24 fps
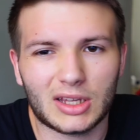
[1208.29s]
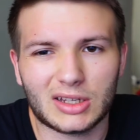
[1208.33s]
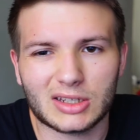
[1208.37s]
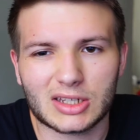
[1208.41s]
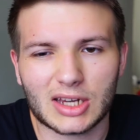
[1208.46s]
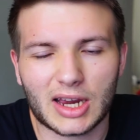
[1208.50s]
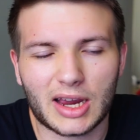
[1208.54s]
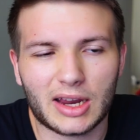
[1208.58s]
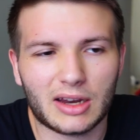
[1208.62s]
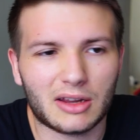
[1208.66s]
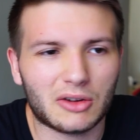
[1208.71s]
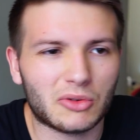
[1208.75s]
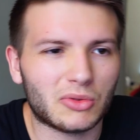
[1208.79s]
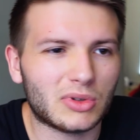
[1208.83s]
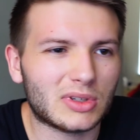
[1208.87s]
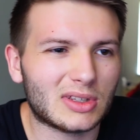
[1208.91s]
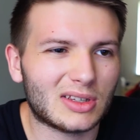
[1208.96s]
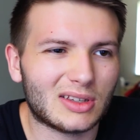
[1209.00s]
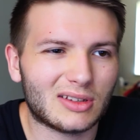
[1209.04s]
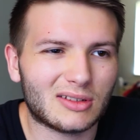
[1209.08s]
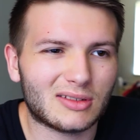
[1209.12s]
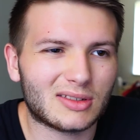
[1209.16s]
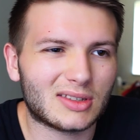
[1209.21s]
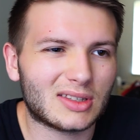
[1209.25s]
China.
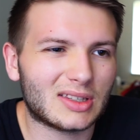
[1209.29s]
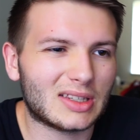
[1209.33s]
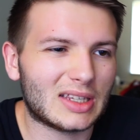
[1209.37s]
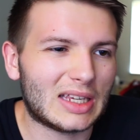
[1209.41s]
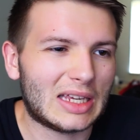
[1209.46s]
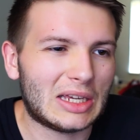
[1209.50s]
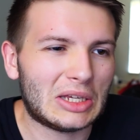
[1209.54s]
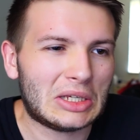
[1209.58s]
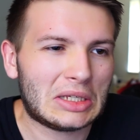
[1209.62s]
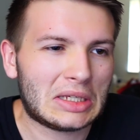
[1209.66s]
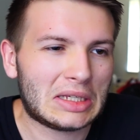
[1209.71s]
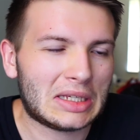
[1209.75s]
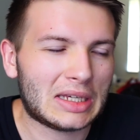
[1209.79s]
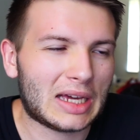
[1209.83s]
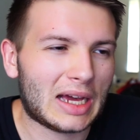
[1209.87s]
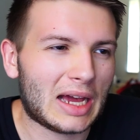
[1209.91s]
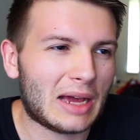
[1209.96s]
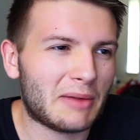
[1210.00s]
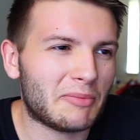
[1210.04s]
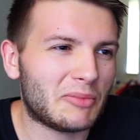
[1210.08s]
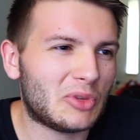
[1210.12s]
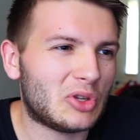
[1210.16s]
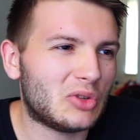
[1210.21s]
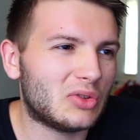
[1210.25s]

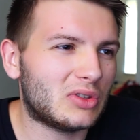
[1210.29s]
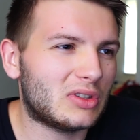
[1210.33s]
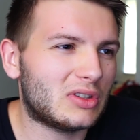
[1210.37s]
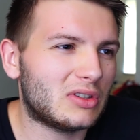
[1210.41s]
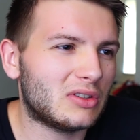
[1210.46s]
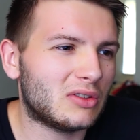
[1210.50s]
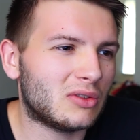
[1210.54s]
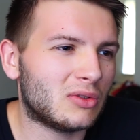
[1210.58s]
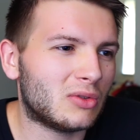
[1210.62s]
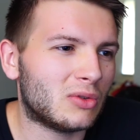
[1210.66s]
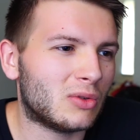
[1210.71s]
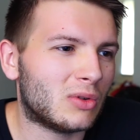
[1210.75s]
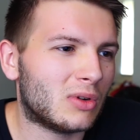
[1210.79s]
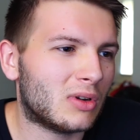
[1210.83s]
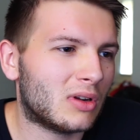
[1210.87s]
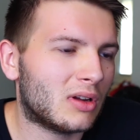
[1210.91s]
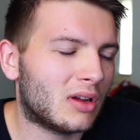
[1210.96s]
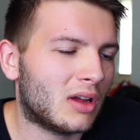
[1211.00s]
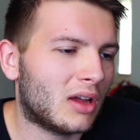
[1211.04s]
I'm used to